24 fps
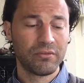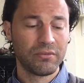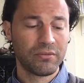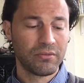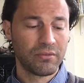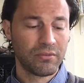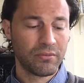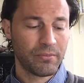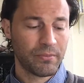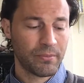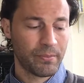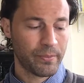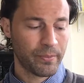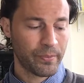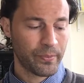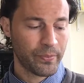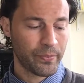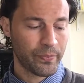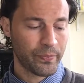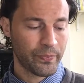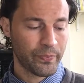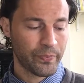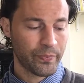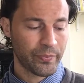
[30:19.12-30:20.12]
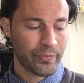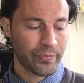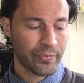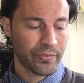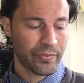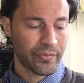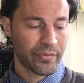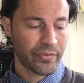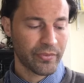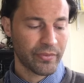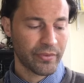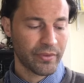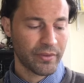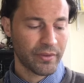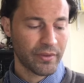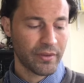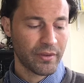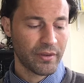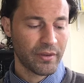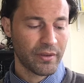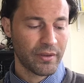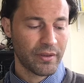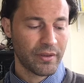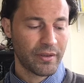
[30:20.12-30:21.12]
Nothing is said.